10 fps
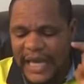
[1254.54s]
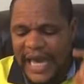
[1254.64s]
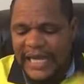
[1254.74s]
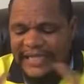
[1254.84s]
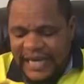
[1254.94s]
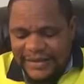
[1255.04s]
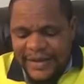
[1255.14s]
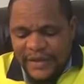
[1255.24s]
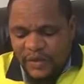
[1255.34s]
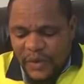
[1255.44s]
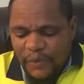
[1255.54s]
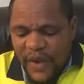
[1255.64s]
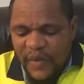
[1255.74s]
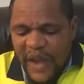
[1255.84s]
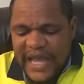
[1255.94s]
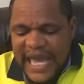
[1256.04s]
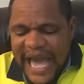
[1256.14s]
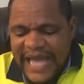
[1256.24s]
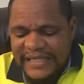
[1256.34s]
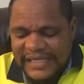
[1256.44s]
And then to the point where he
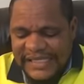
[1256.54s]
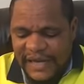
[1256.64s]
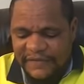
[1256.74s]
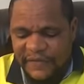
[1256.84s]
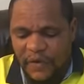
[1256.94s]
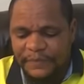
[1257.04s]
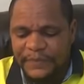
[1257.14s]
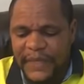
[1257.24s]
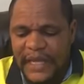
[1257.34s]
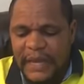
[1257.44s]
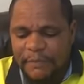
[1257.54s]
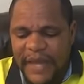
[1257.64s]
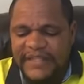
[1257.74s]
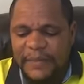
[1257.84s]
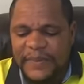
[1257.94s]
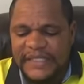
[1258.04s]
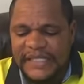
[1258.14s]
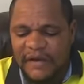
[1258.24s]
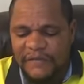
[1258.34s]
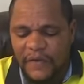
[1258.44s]
has his cell phone, he picks up his
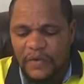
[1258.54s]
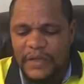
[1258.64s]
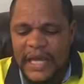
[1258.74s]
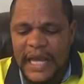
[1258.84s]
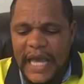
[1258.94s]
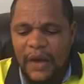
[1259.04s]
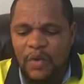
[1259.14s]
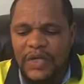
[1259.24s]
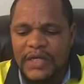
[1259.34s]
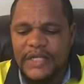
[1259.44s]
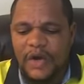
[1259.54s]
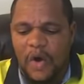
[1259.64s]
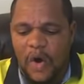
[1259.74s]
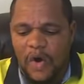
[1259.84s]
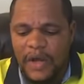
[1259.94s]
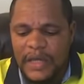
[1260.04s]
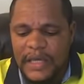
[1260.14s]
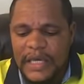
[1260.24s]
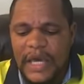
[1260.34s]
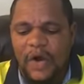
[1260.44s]
cell phone, and who does he call?
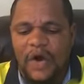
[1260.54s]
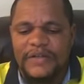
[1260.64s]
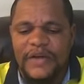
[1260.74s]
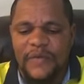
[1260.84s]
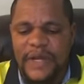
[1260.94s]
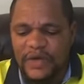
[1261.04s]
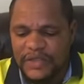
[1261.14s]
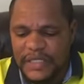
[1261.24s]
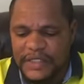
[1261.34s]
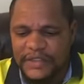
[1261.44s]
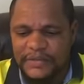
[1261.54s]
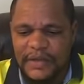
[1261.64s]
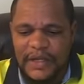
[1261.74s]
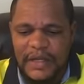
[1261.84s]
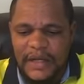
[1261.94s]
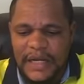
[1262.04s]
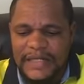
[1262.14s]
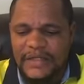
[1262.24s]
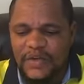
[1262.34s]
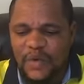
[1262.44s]
He calls the radio station.
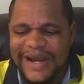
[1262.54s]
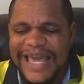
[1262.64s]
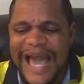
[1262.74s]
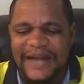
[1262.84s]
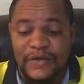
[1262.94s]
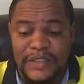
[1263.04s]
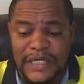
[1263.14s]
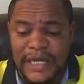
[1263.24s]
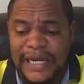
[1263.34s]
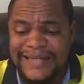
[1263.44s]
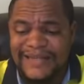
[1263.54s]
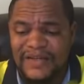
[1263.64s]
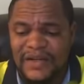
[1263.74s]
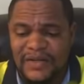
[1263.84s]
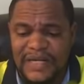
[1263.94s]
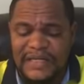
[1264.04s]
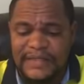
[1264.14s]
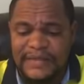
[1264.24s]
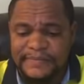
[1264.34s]
Listen to what he had to say. Listen to this.